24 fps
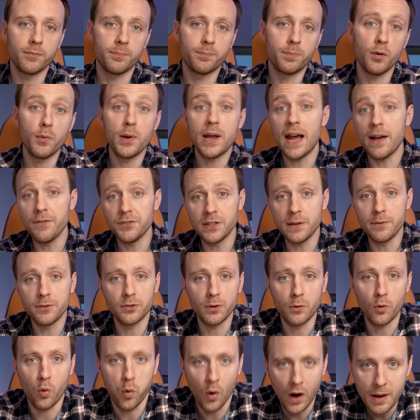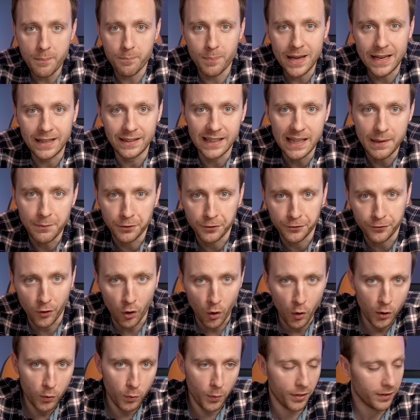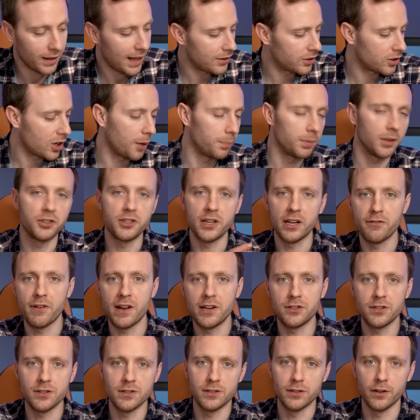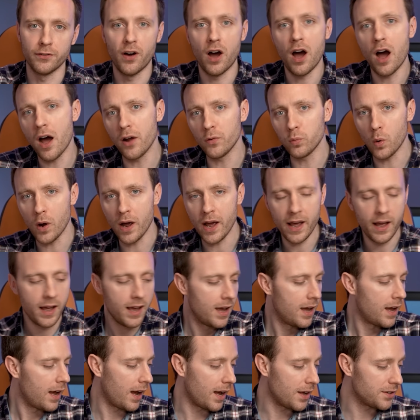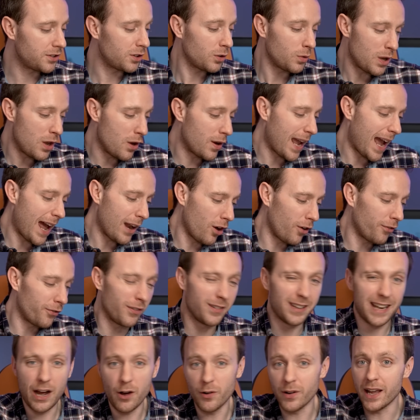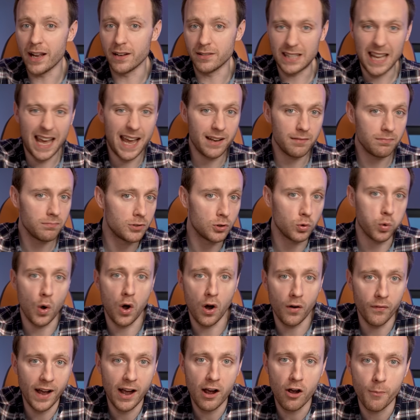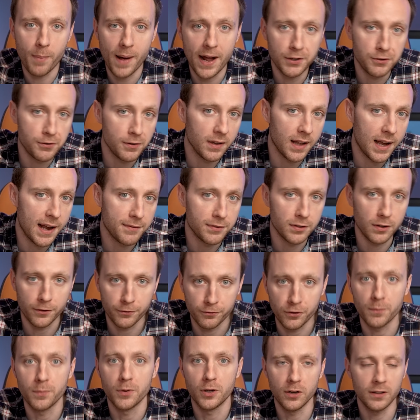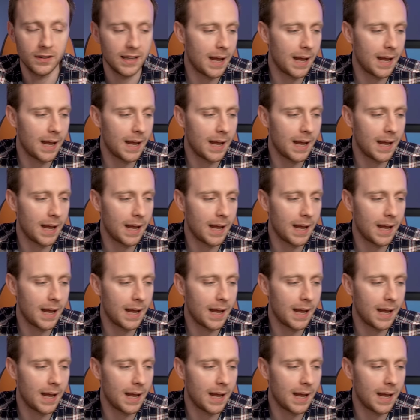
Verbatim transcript: but we have seen some quite big leaps forward with the last couple of generations of hardware, uh, so you can often now get ten, twelve hour battery lives from good